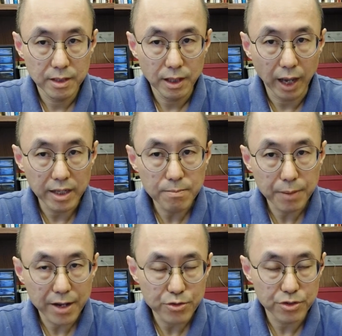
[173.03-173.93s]
Any
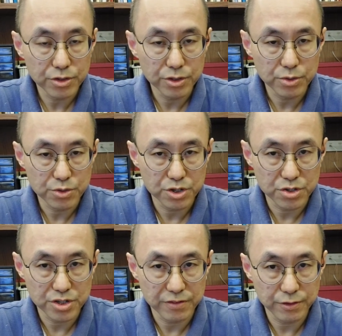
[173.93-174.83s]
battery used
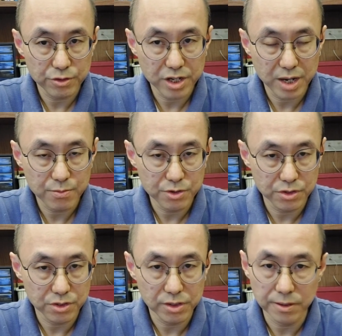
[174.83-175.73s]
just several times a
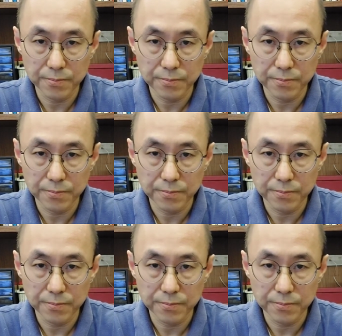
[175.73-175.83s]
year